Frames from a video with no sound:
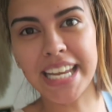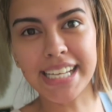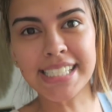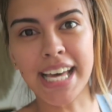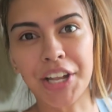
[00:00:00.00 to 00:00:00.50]

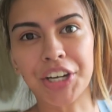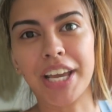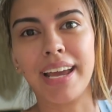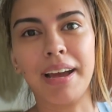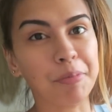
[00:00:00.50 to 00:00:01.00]
today is
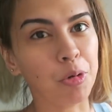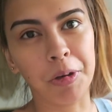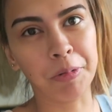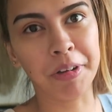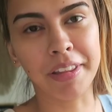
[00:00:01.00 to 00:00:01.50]
Saturday. I'm
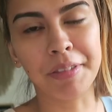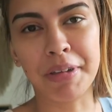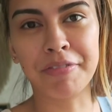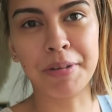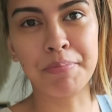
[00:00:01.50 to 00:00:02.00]
going with
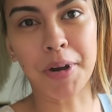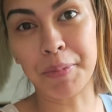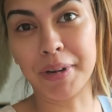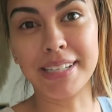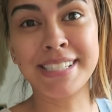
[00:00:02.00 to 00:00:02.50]
my friend
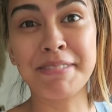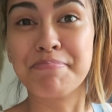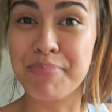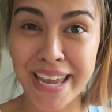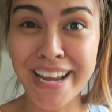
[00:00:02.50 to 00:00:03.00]
Barbara to
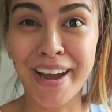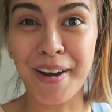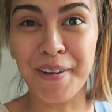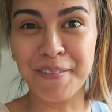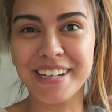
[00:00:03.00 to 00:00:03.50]
bingo,